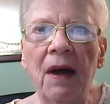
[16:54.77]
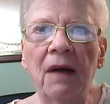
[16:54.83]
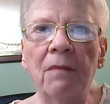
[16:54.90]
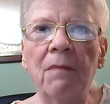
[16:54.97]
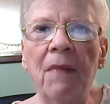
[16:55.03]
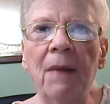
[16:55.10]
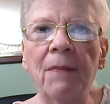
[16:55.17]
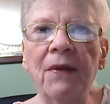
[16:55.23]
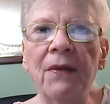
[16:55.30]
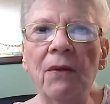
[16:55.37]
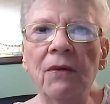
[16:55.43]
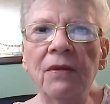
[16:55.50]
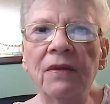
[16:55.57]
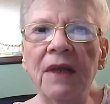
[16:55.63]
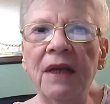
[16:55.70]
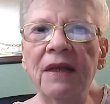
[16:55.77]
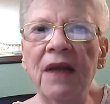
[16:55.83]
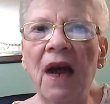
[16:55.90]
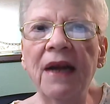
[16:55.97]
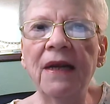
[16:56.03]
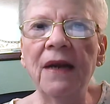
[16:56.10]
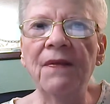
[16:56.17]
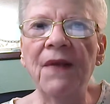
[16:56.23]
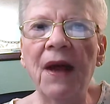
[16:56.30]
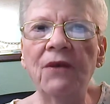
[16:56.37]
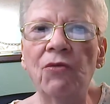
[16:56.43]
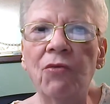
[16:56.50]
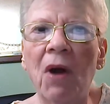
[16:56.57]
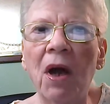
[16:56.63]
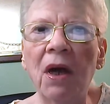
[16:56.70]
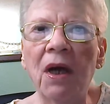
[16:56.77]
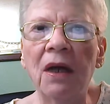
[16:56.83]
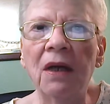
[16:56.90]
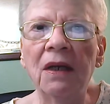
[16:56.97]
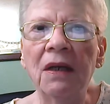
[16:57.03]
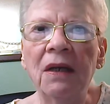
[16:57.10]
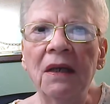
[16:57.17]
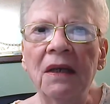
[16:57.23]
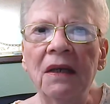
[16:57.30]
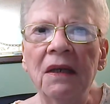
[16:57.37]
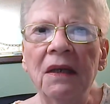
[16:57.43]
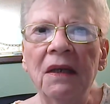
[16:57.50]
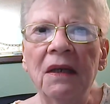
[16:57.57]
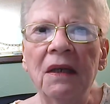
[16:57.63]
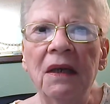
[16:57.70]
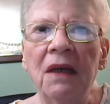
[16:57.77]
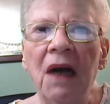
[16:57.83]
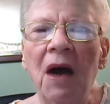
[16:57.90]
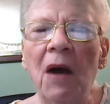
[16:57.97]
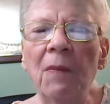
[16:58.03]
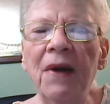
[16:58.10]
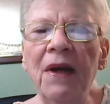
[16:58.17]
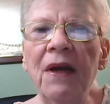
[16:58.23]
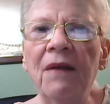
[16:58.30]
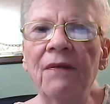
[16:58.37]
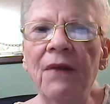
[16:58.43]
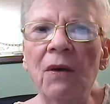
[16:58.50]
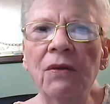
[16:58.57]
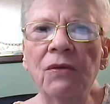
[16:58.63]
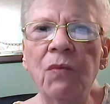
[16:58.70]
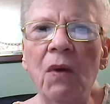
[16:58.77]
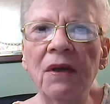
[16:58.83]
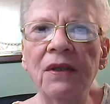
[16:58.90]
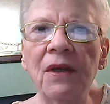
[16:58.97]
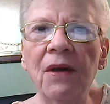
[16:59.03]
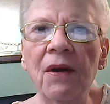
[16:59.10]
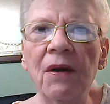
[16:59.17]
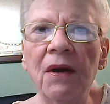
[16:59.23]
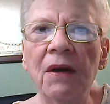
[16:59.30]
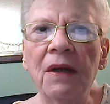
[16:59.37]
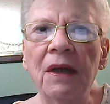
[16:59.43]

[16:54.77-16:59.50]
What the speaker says: Remember those that died in that truck? How many of those was there?